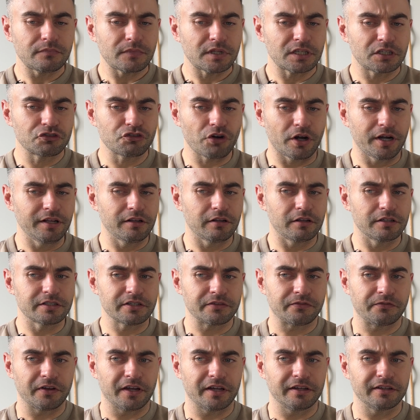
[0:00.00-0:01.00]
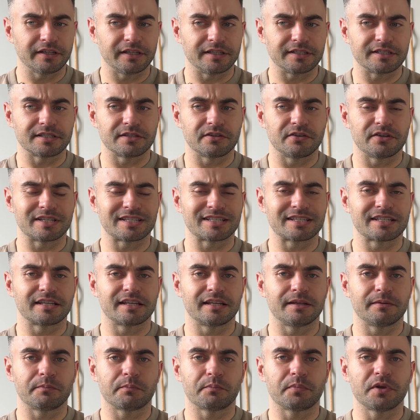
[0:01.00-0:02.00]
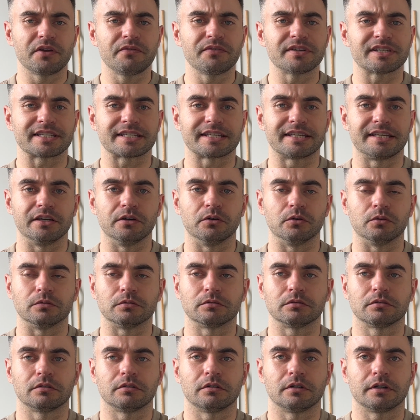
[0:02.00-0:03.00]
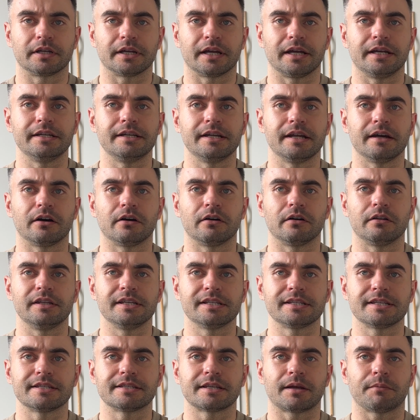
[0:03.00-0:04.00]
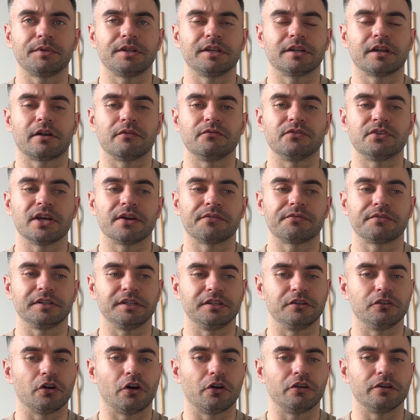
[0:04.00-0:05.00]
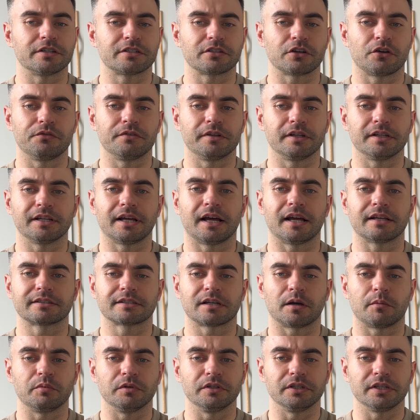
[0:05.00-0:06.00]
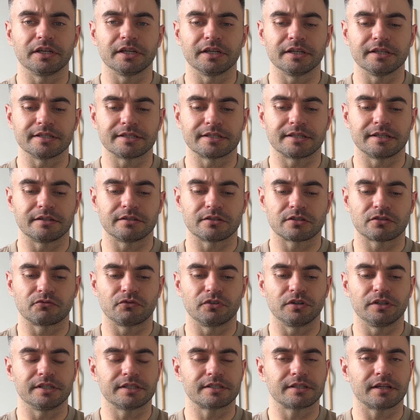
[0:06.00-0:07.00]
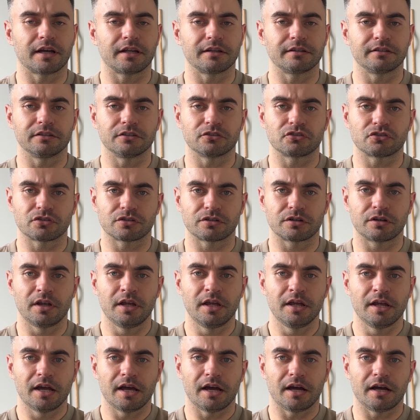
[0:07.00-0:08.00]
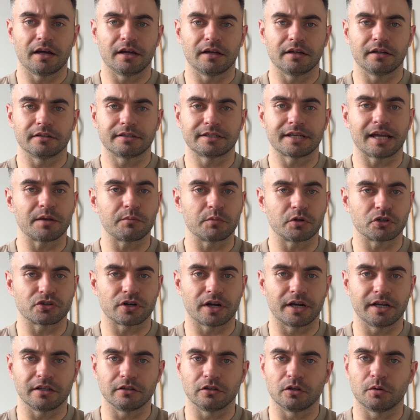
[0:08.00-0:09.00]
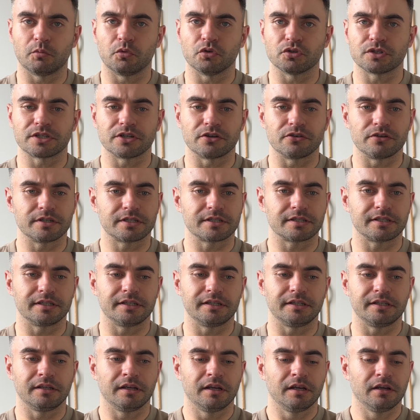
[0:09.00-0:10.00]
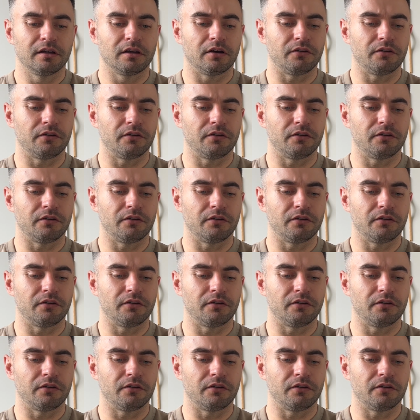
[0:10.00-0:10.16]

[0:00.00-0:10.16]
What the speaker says: Training close to failure is a bit of a skill. Okay. Now, this is something that I've definitely noticed over the last couple of years, since really starting to take my training a lot more seriously.